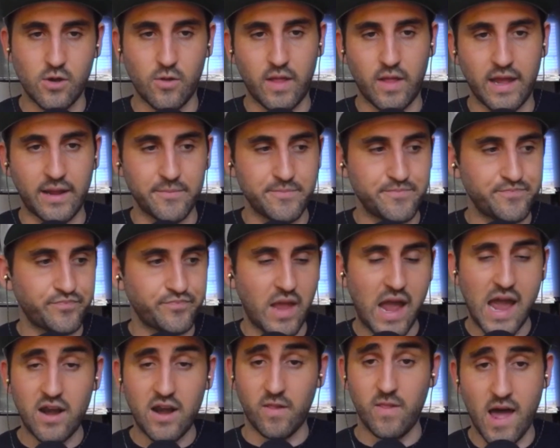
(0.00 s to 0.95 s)
So like
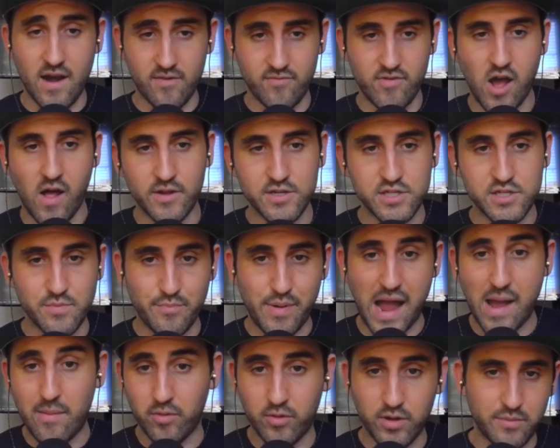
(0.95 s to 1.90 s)
I had a lot of knowledge
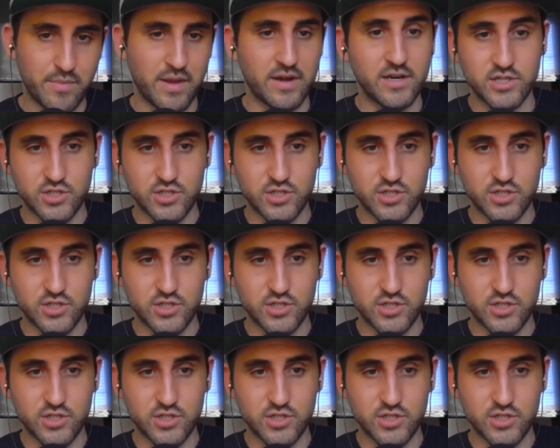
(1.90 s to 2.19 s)
in Bible and